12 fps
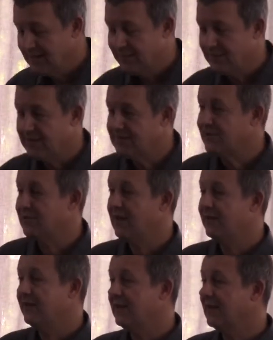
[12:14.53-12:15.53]
But it's a
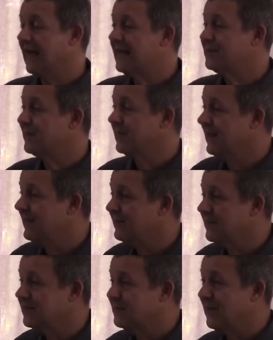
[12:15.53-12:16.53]
great thing that as
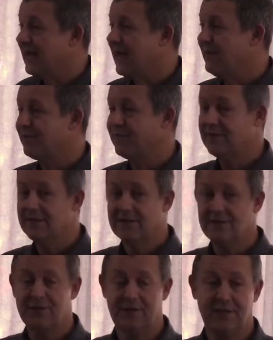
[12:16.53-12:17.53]
believers, we have
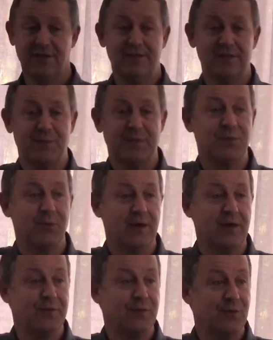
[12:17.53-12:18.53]
traditions which are
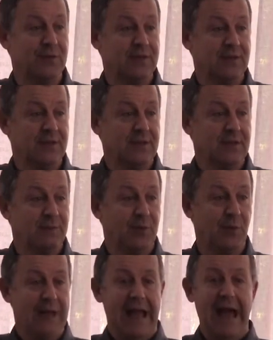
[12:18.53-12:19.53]
wonderful, but
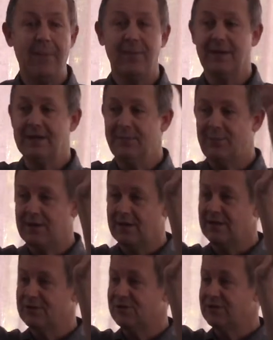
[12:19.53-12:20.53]
we happily bring
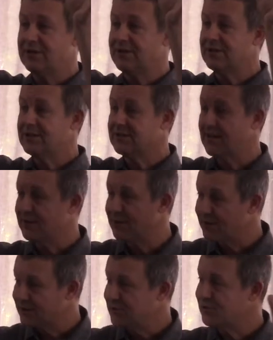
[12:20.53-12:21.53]
those traditions under
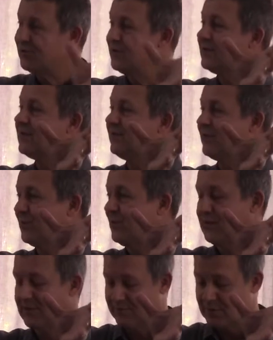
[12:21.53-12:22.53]
the truth of the
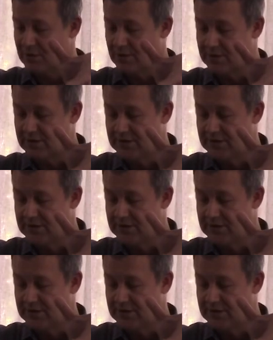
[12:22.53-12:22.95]
Word of God.